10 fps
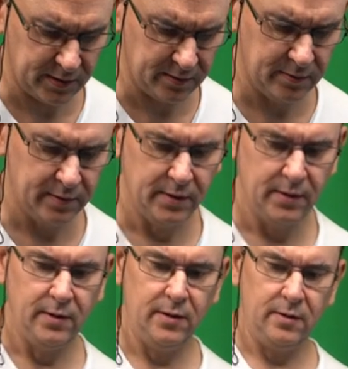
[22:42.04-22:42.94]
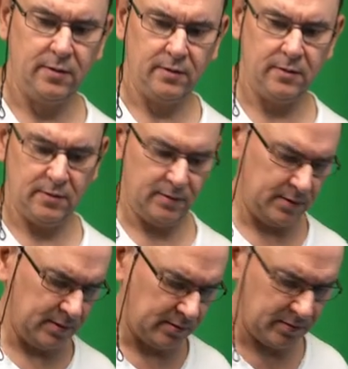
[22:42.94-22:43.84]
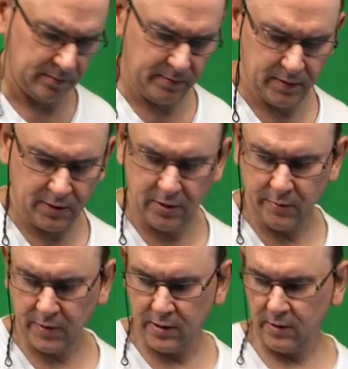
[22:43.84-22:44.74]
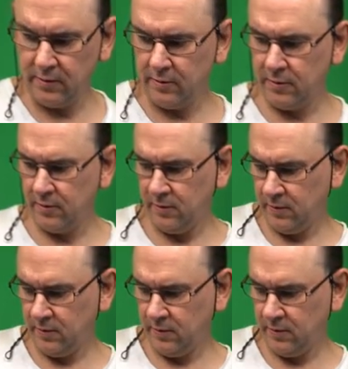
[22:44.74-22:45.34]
and get along with the cheapest solution.